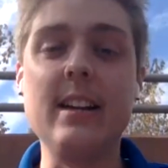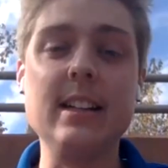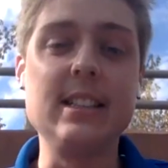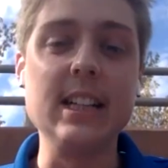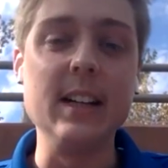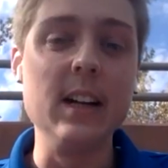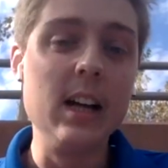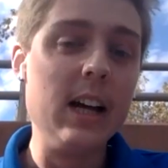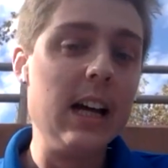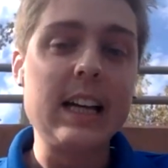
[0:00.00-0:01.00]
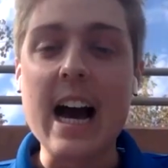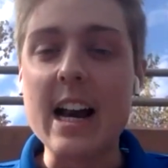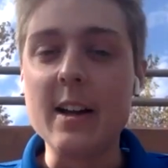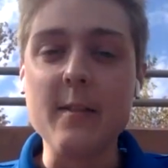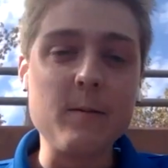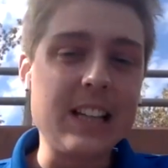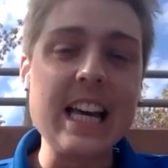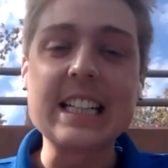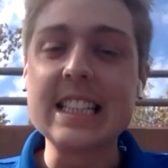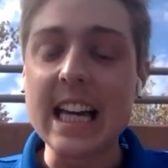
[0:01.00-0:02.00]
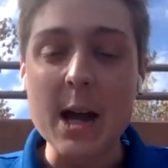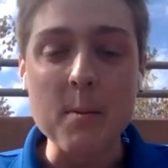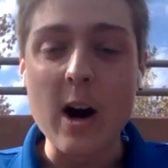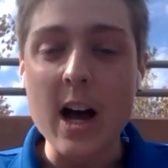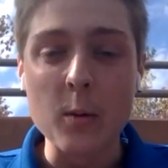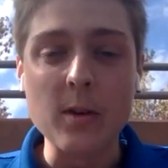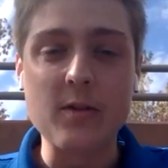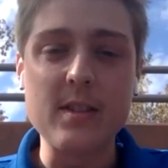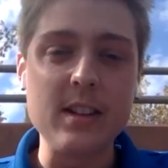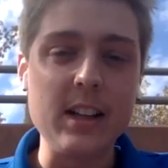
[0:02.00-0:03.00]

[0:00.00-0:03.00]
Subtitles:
Tennessee kind of kicks the game around with